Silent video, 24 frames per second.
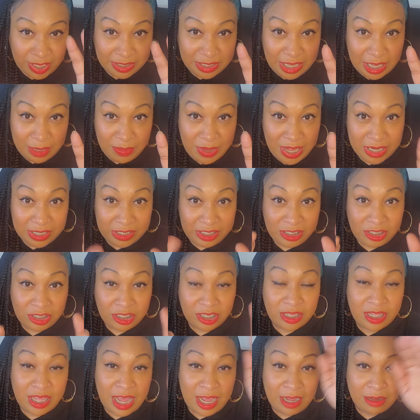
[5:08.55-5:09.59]
they balance each
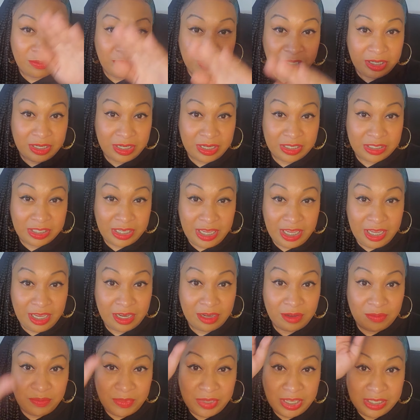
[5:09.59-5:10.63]
other out because
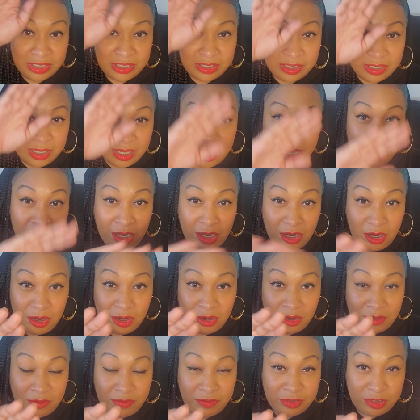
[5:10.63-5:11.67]
air meets
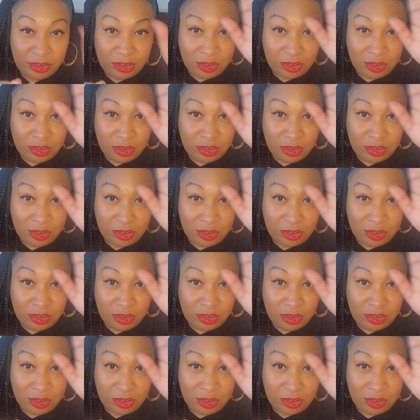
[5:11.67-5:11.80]
earth.